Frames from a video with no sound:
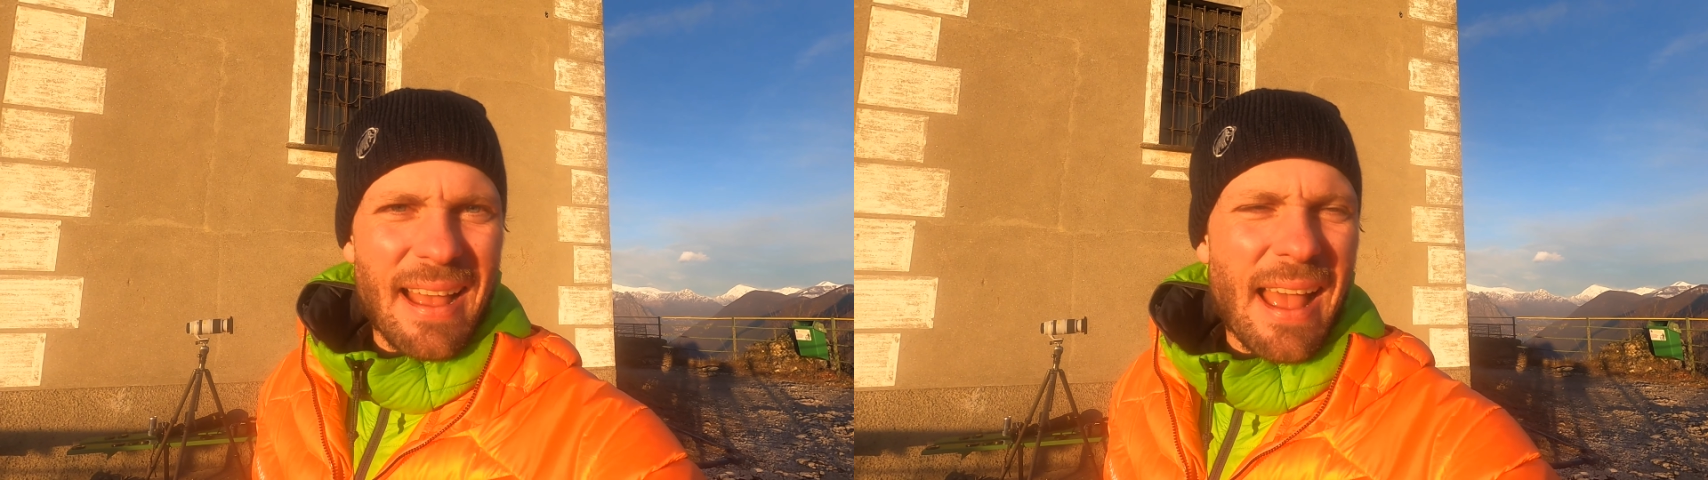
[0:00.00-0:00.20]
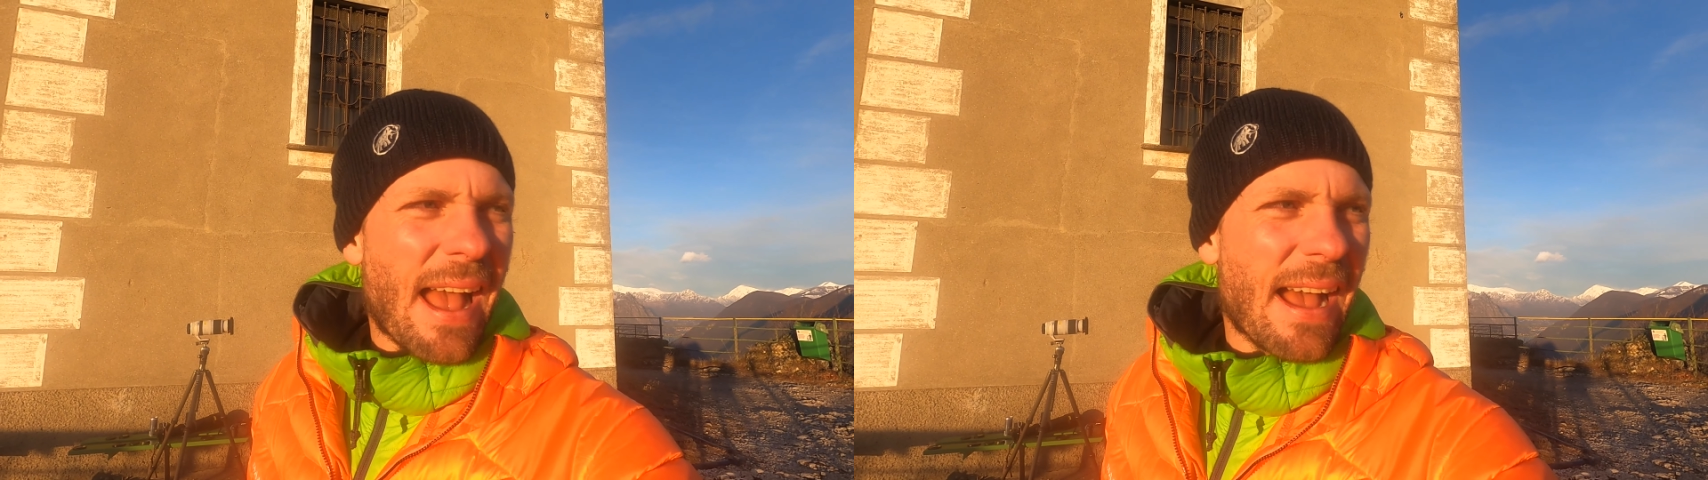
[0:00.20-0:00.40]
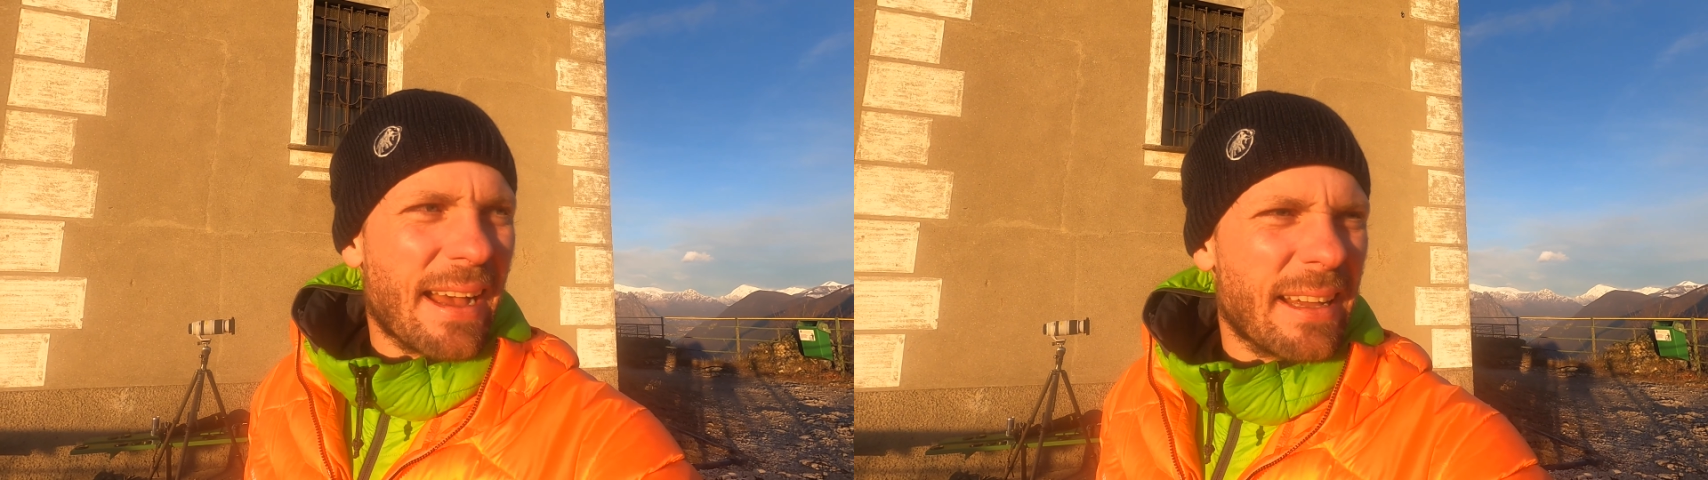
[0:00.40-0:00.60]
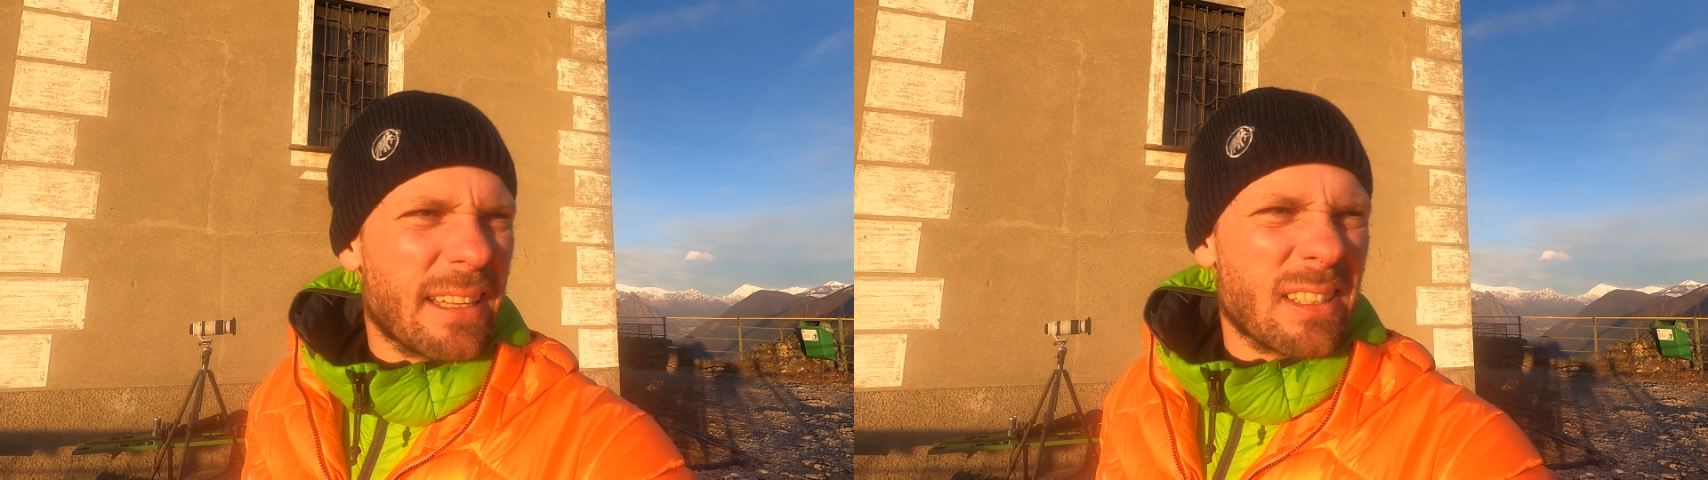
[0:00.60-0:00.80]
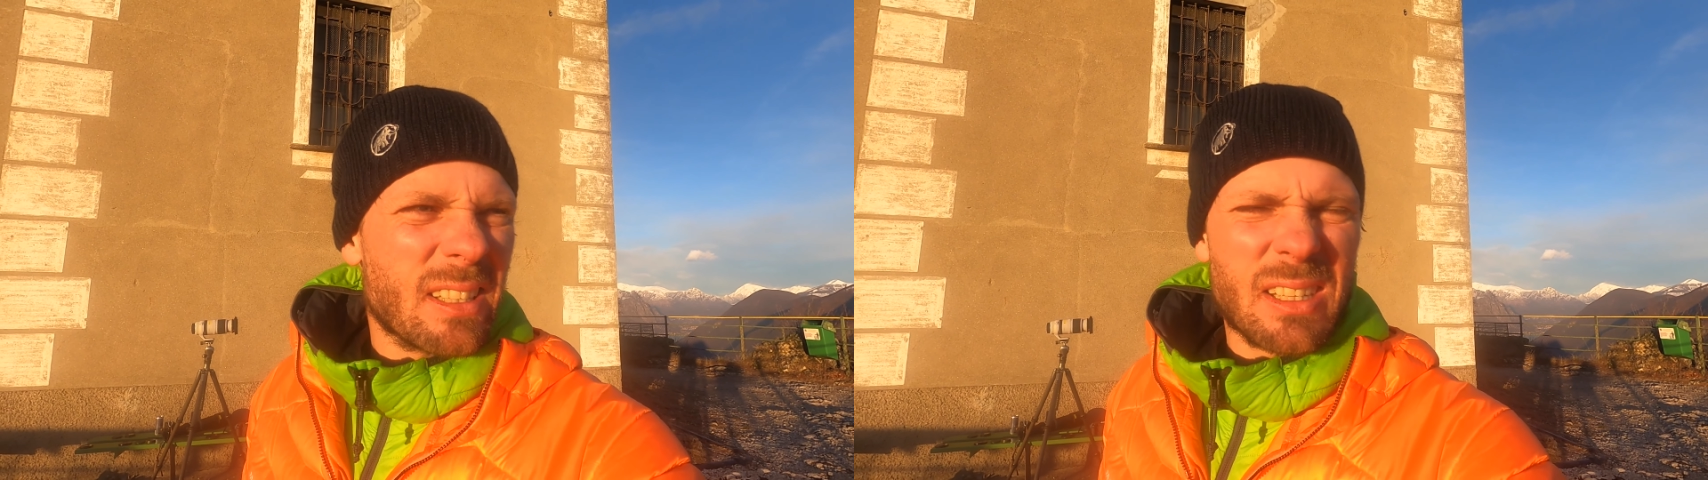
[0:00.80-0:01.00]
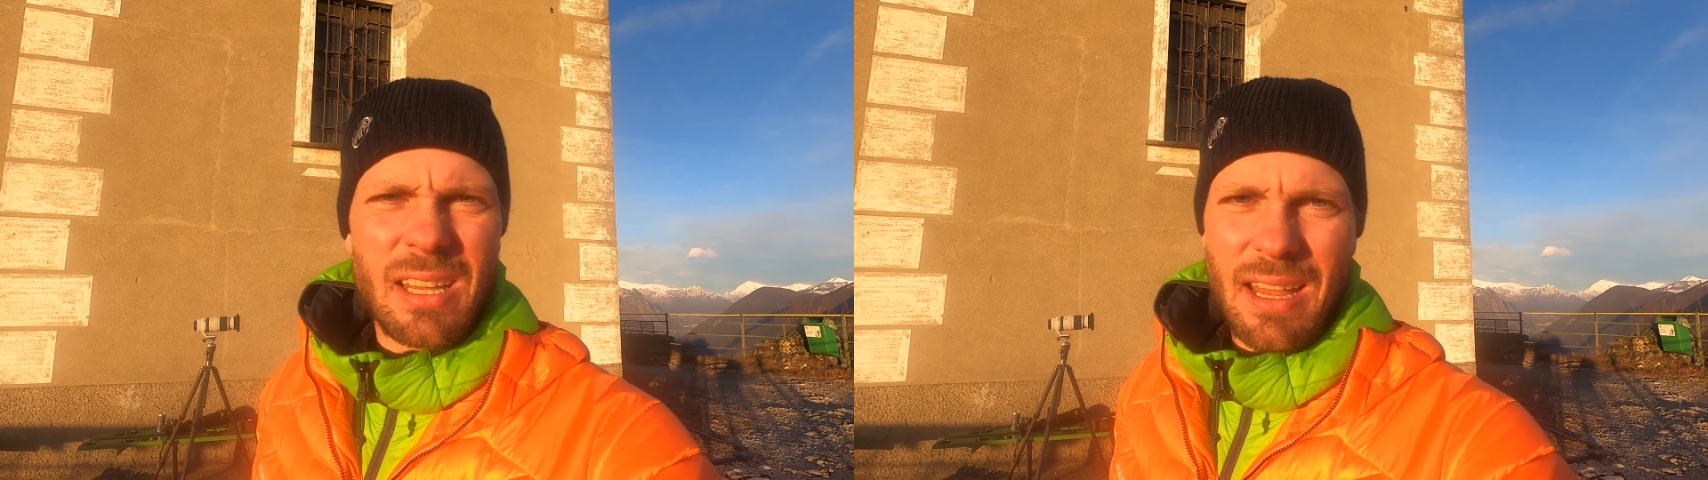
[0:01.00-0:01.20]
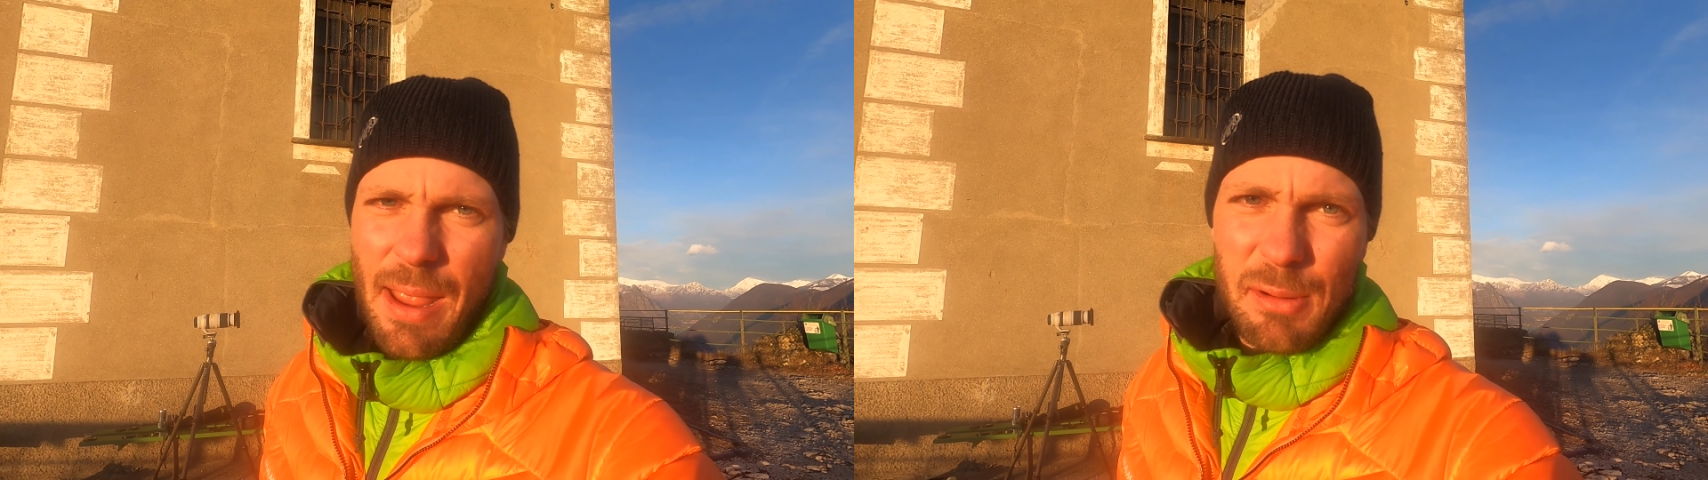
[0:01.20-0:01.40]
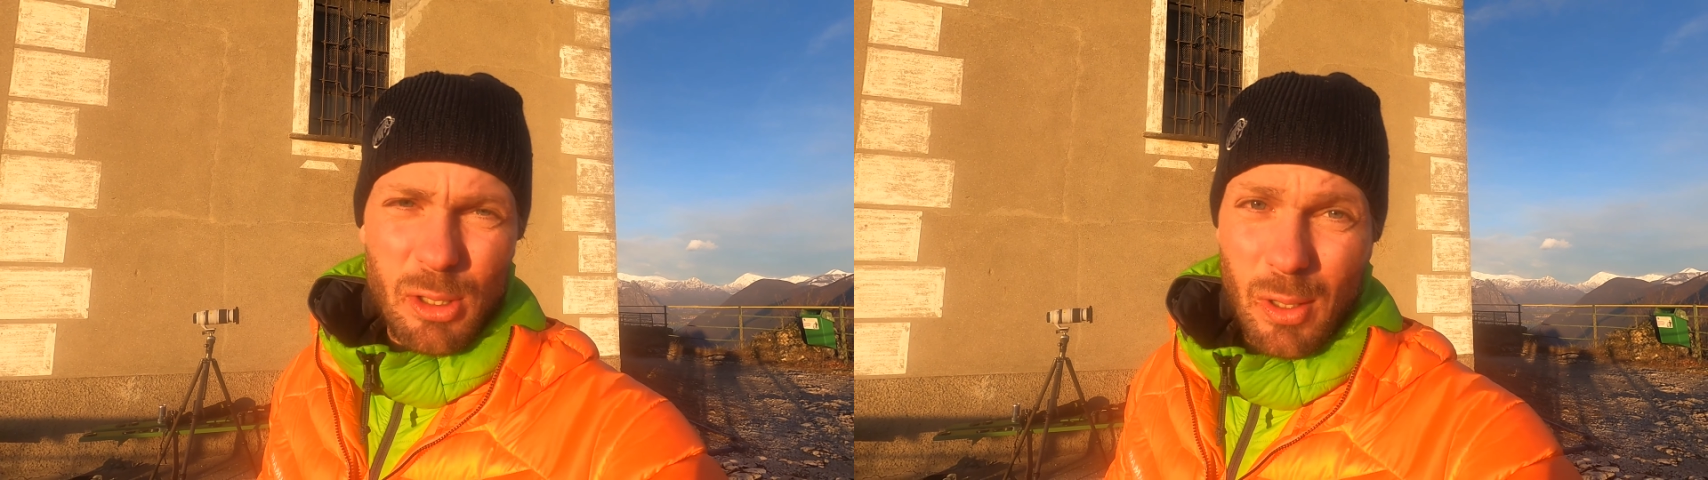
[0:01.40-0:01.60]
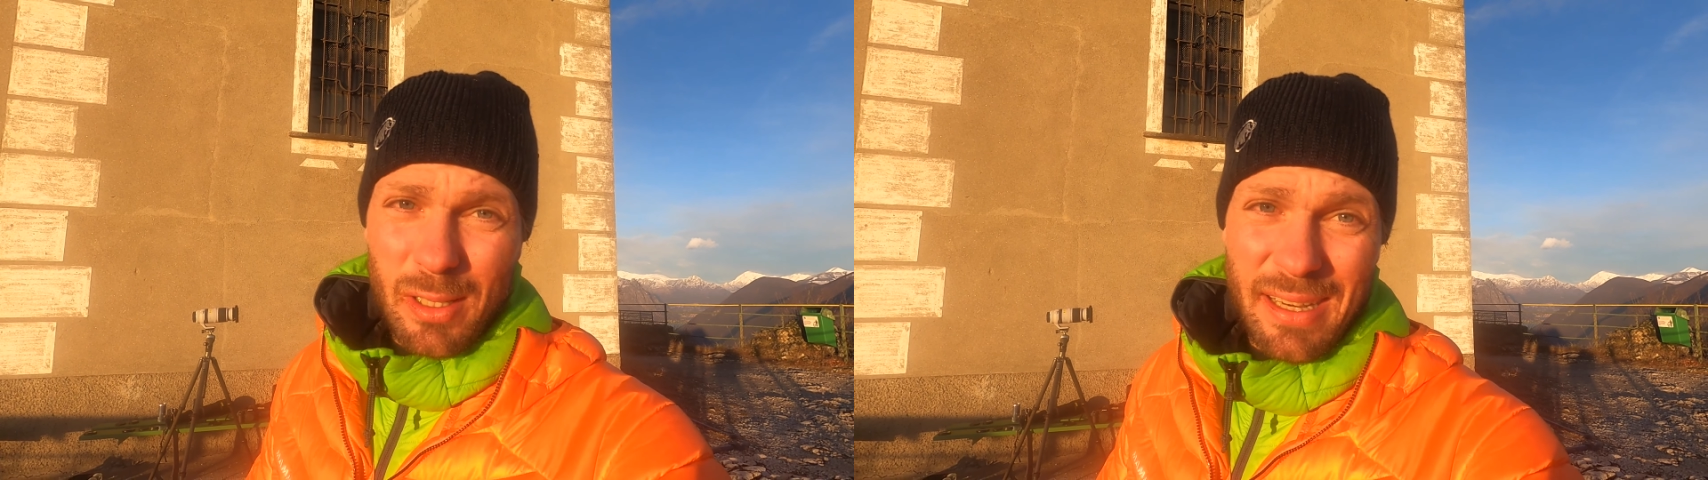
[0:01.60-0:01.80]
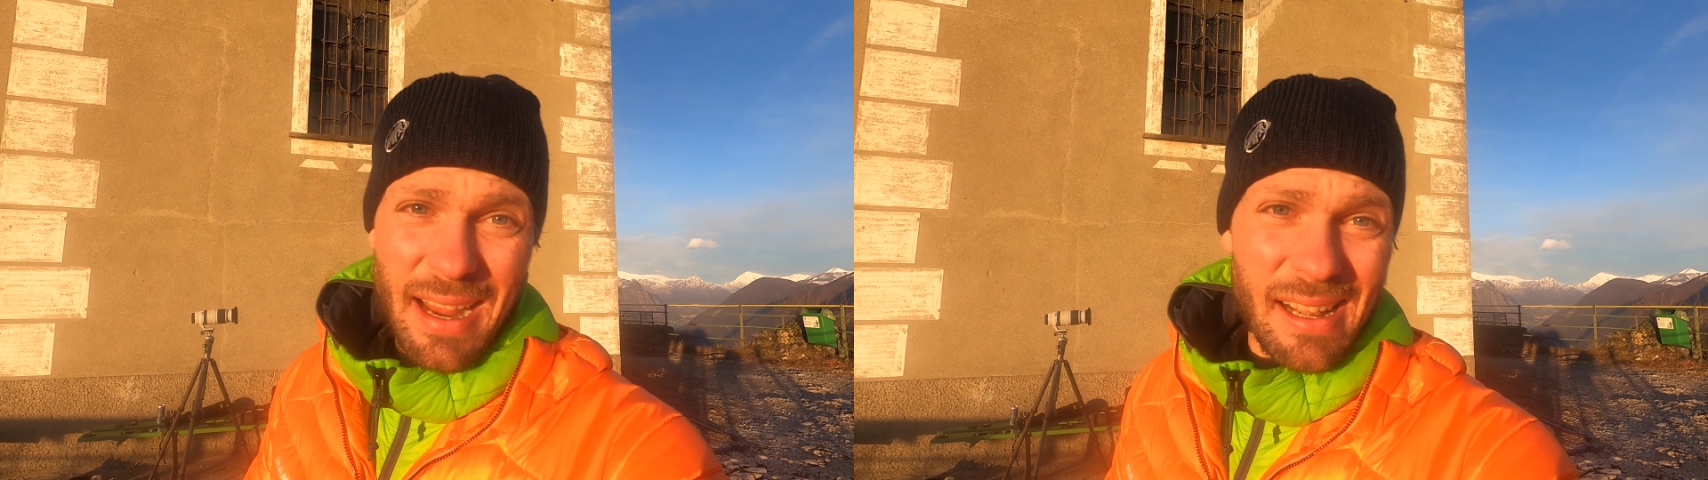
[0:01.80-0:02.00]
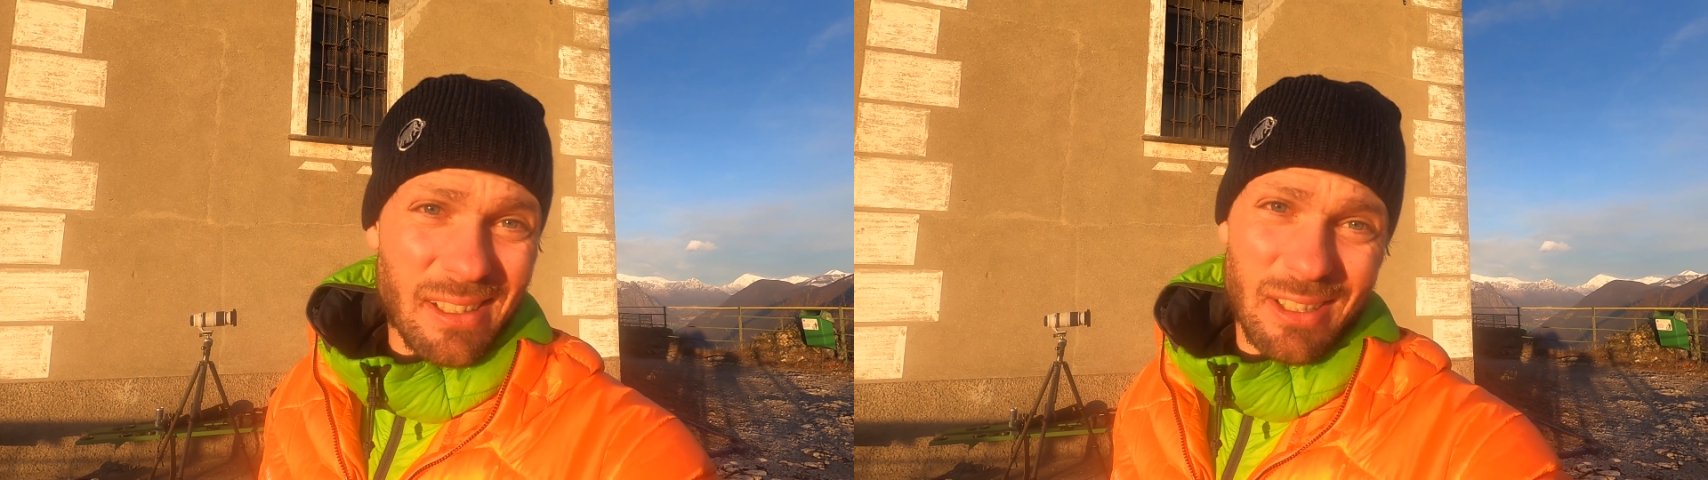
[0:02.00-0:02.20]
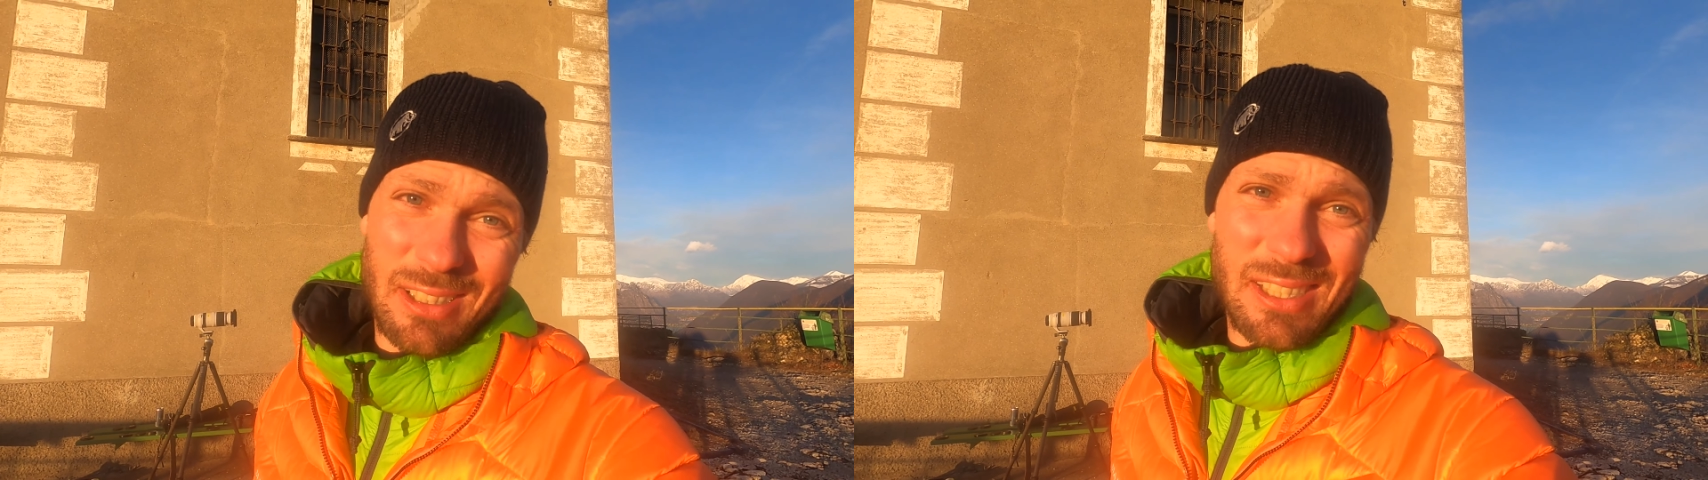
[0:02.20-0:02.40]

and image quality I'm gonna